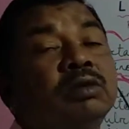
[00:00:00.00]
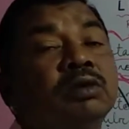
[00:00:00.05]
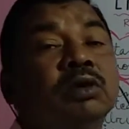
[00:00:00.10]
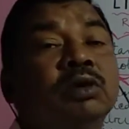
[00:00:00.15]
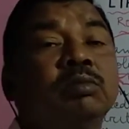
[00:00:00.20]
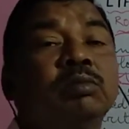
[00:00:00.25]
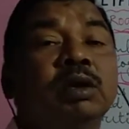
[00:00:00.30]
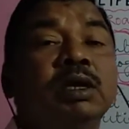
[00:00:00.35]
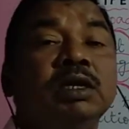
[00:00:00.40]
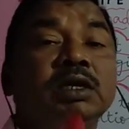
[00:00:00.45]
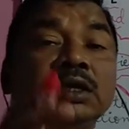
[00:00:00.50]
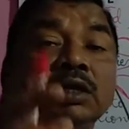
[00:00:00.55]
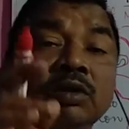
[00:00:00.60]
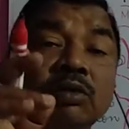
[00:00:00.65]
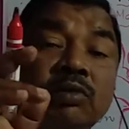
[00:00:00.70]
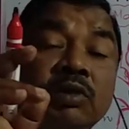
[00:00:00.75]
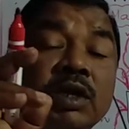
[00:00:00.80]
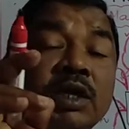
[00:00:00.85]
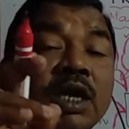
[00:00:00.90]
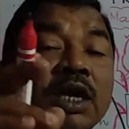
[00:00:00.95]
normally
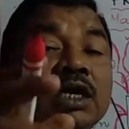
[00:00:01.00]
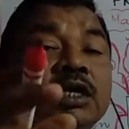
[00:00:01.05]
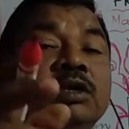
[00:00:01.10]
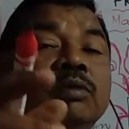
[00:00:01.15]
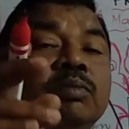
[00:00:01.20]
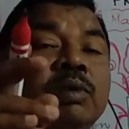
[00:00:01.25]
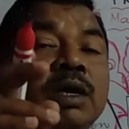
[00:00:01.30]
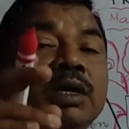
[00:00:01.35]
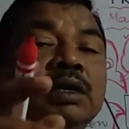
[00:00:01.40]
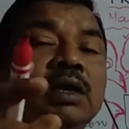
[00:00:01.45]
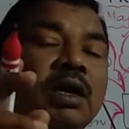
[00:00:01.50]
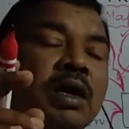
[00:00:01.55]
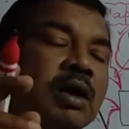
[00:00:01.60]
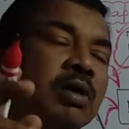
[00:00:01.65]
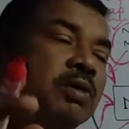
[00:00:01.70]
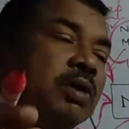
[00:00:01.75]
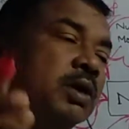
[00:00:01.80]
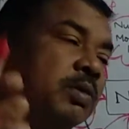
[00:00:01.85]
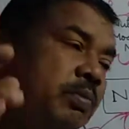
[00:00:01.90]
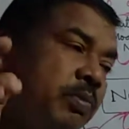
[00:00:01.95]
utilized by
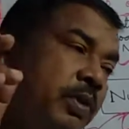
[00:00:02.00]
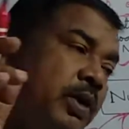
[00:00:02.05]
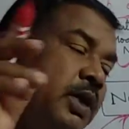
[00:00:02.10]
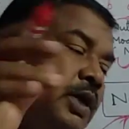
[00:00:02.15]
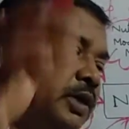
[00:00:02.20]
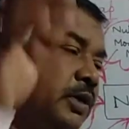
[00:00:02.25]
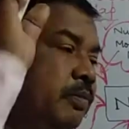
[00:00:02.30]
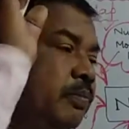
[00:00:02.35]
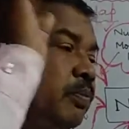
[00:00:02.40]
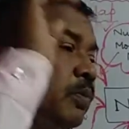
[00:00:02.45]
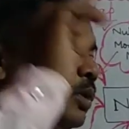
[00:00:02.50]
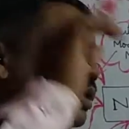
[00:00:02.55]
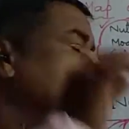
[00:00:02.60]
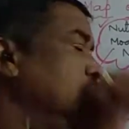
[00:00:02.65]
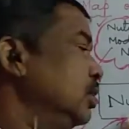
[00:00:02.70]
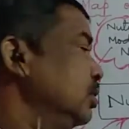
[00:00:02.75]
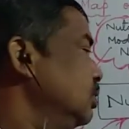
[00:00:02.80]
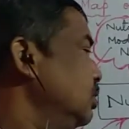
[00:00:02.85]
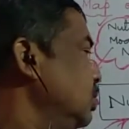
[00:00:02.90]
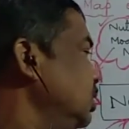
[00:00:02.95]
our body.
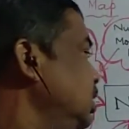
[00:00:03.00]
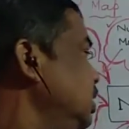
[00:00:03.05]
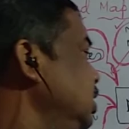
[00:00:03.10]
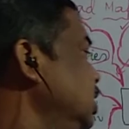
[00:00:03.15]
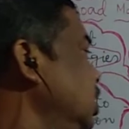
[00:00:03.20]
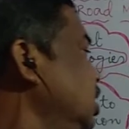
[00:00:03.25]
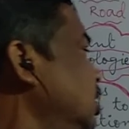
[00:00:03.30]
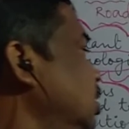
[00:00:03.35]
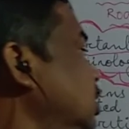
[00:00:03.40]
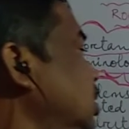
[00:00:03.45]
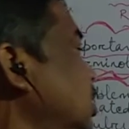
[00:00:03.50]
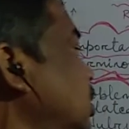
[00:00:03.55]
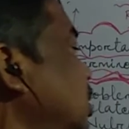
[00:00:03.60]
So here,